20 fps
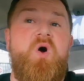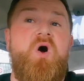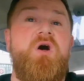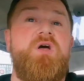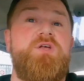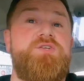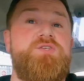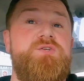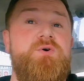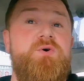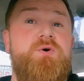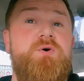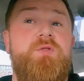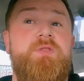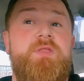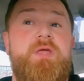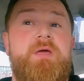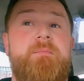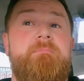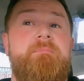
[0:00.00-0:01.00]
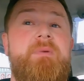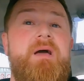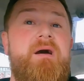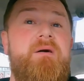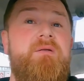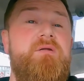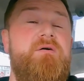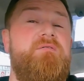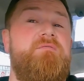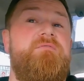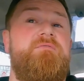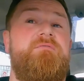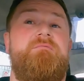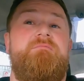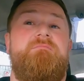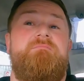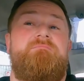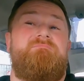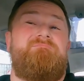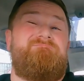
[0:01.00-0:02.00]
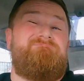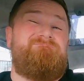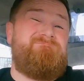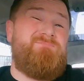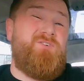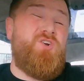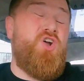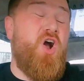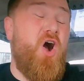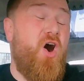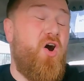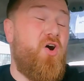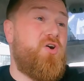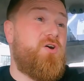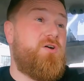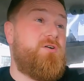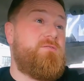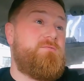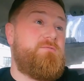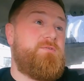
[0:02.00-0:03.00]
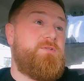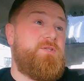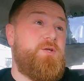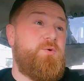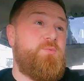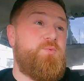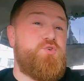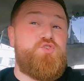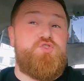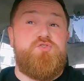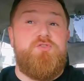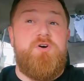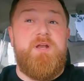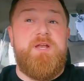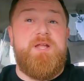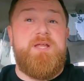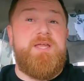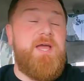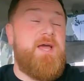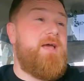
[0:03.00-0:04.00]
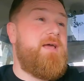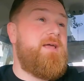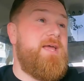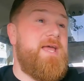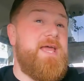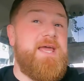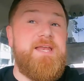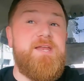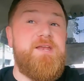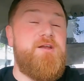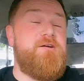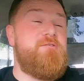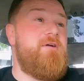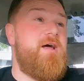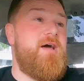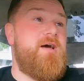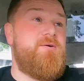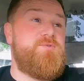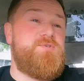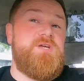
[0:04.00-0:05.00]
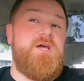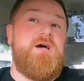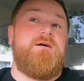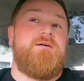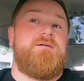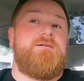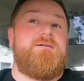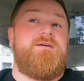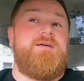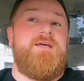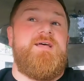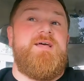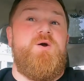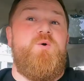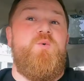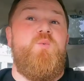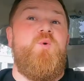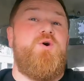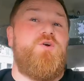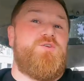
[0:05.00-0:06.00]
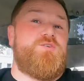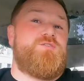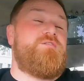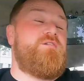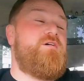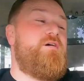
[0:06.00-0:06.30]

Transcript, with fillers: I saw the amount of cock that was trying to get in and around you was